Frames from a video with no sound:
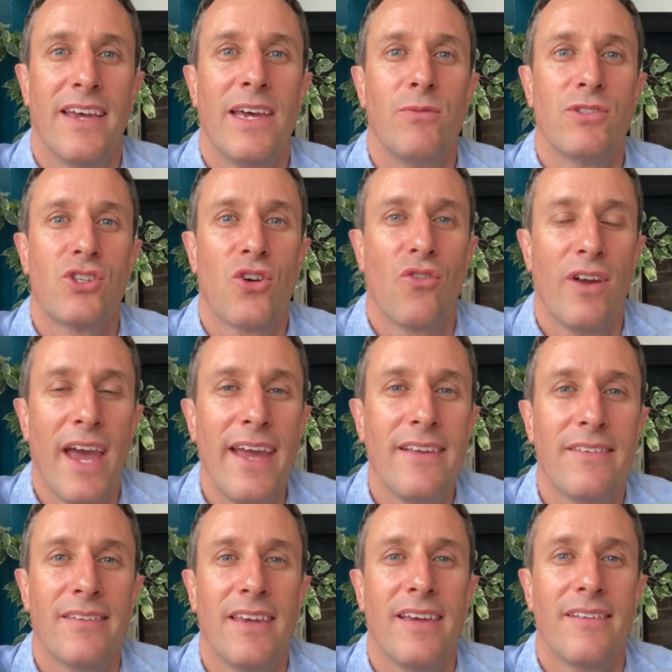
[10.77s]
It was
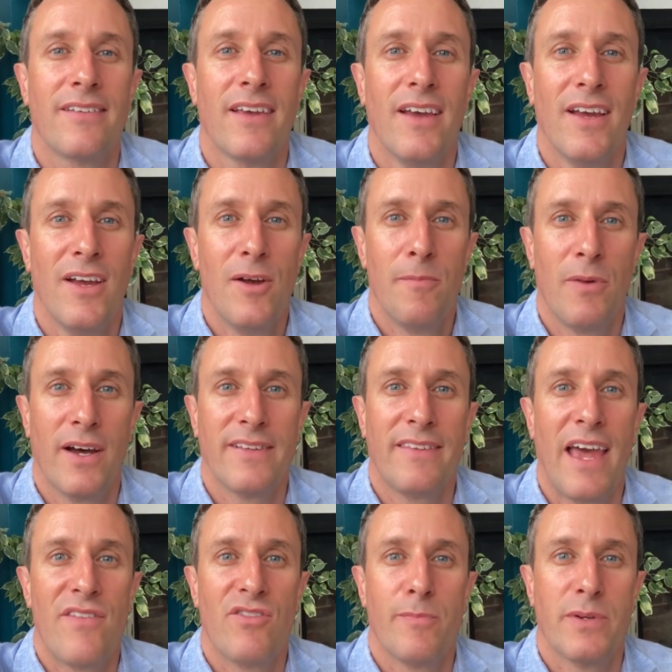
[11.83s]
created by
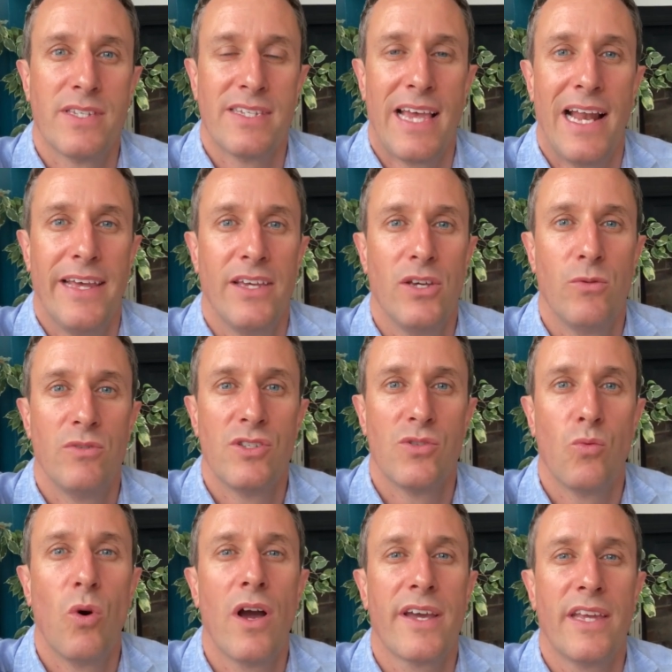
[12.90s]
David Berceli, who
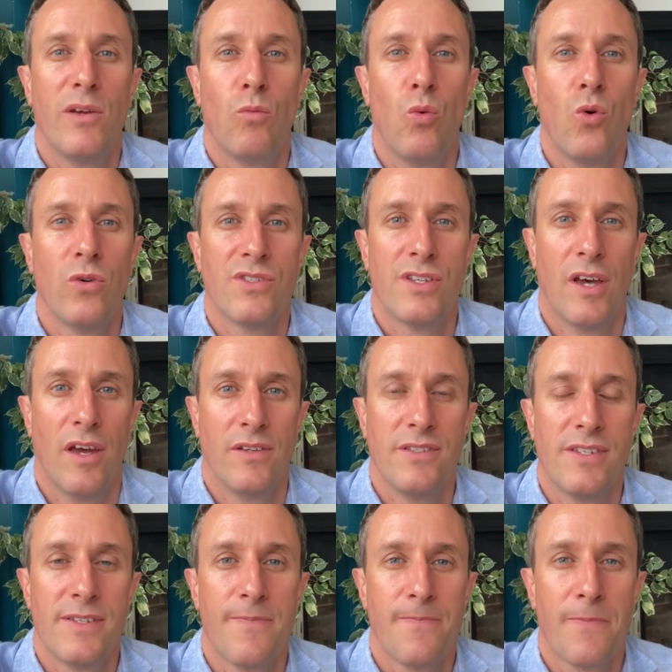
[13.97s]
was working in war
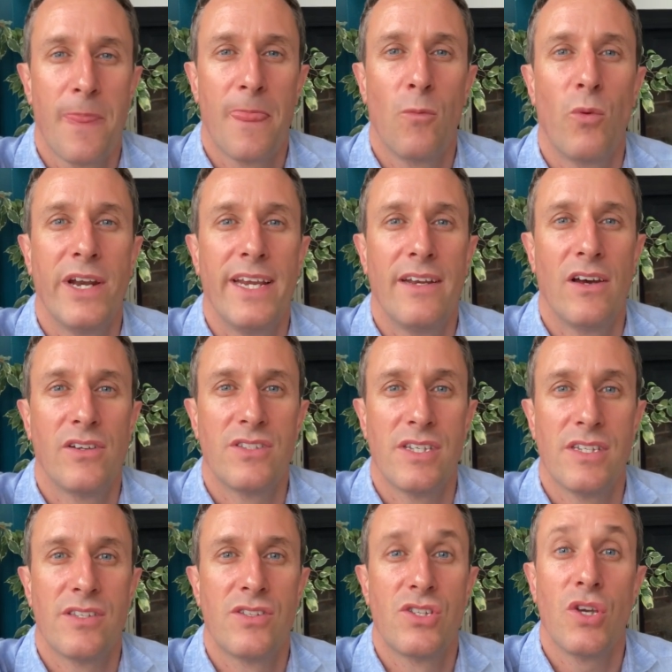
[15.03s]
zones when he
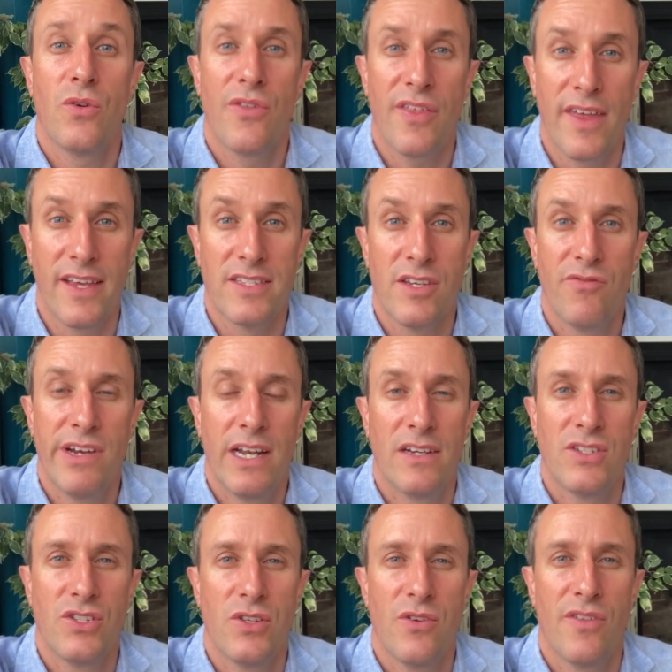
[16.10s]
noticed two things. He
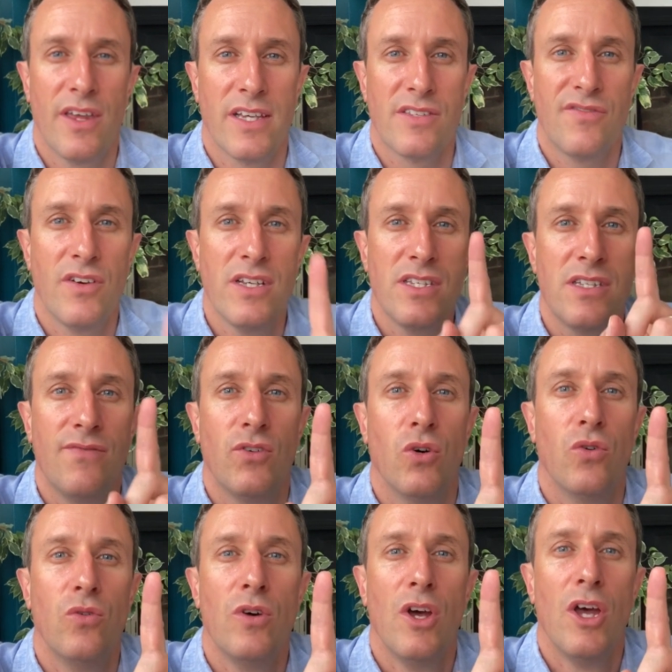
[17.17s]
realized two things. First of
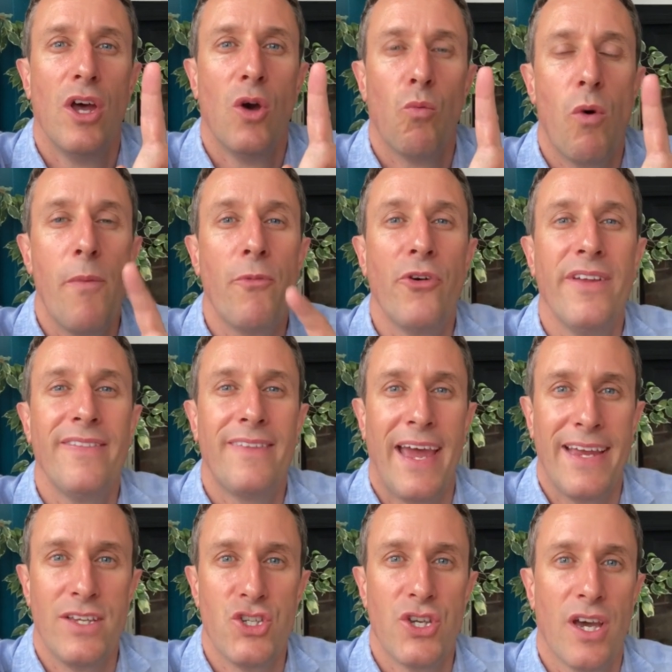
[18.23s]
all, when we're in
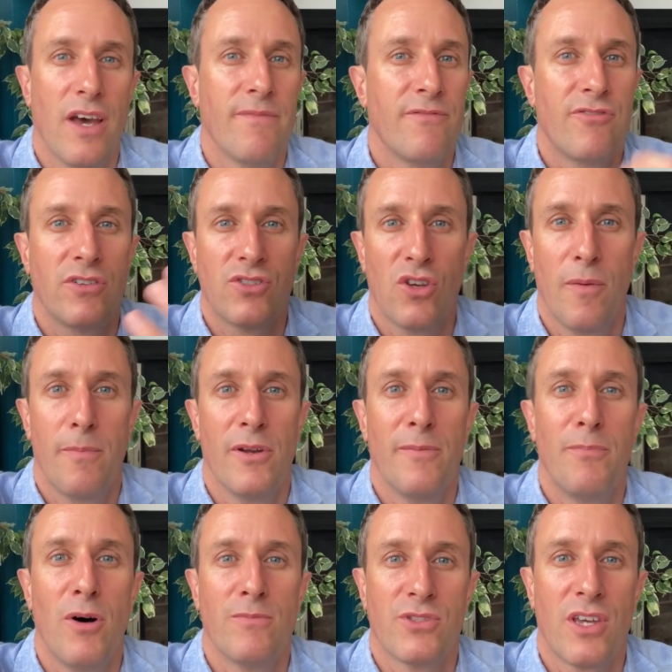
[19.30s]
danger, for example, a
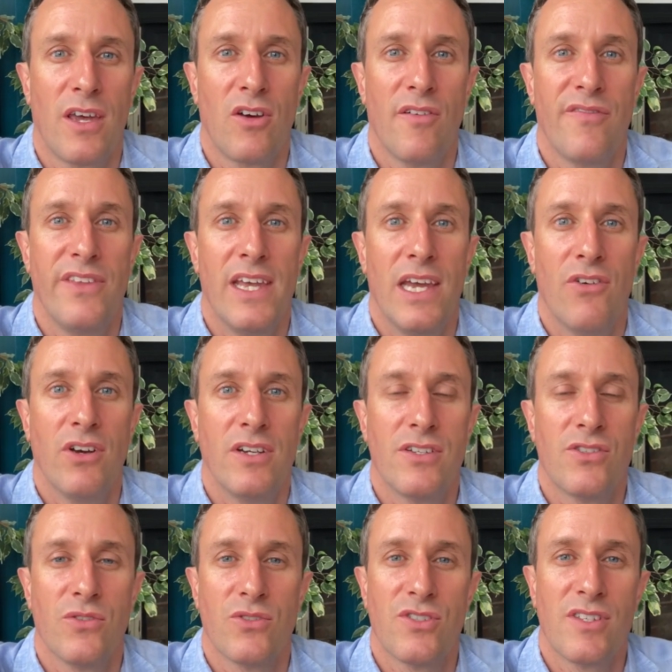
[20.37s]
bomb's going off near
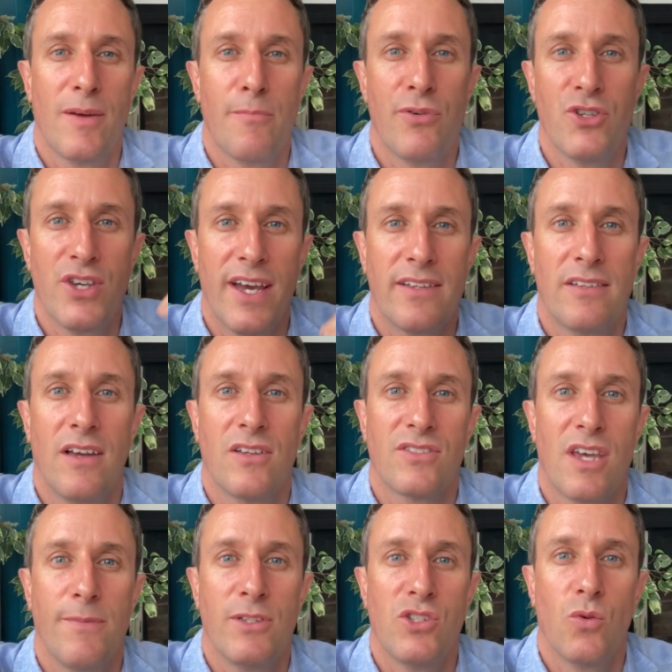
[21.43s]
us or some projectiles
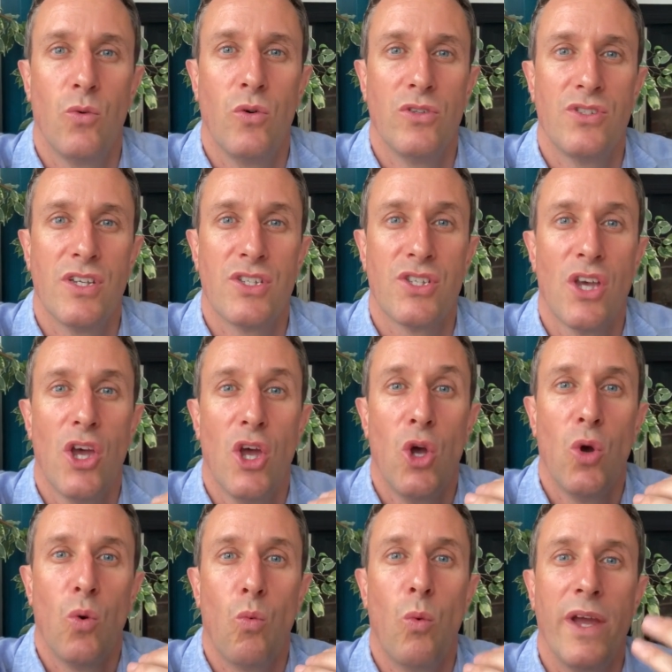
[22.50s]
coming towards us,
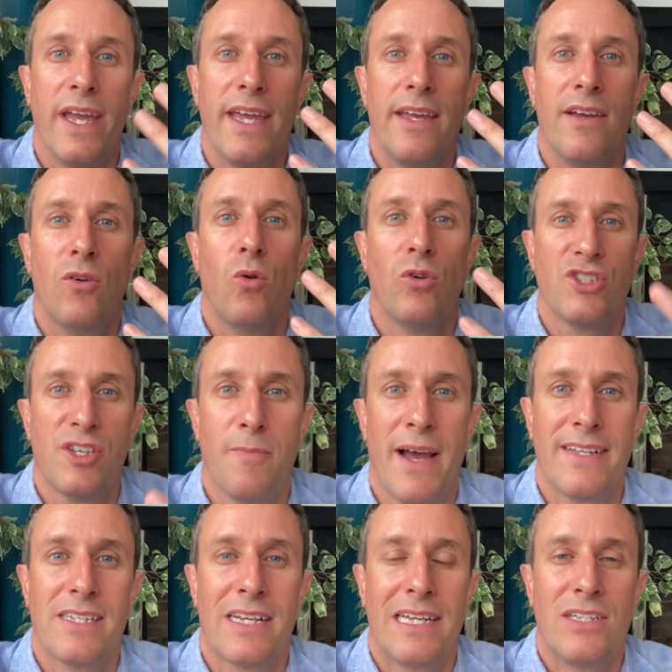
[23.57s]
we
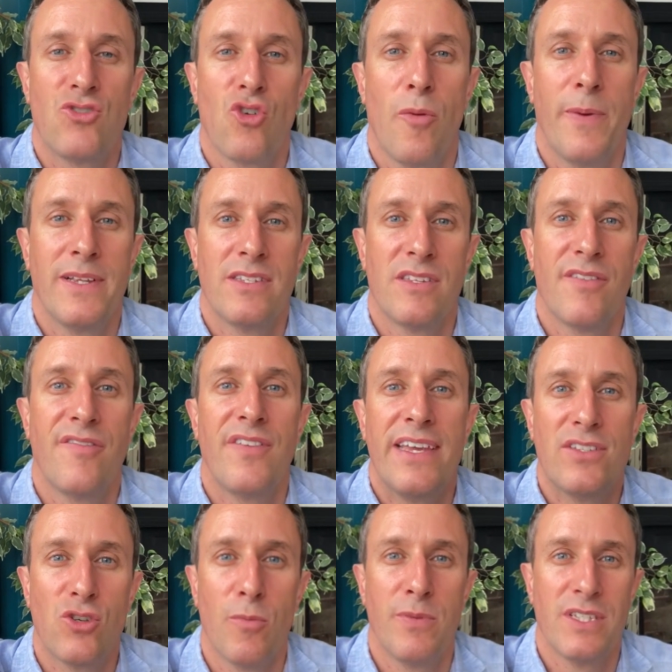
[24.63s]
automatically drop into the
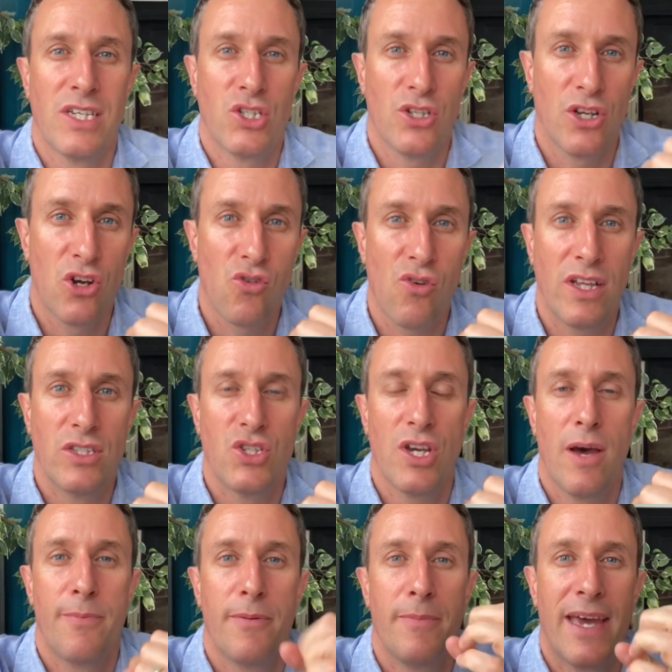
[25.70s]
fetal position and crunch
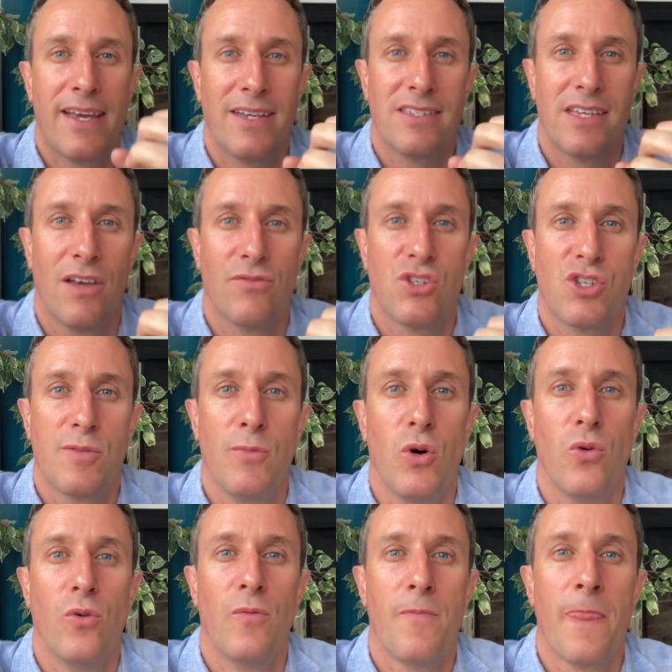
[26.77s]
up and make ourselves
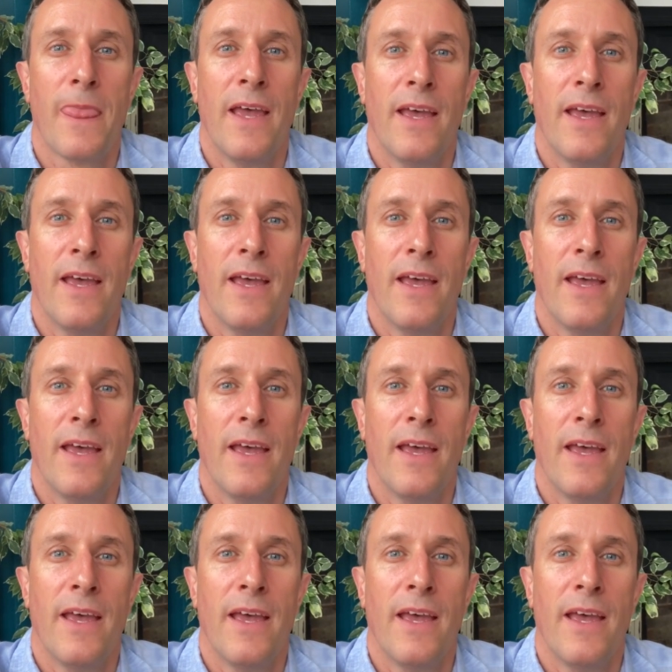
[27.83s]
small.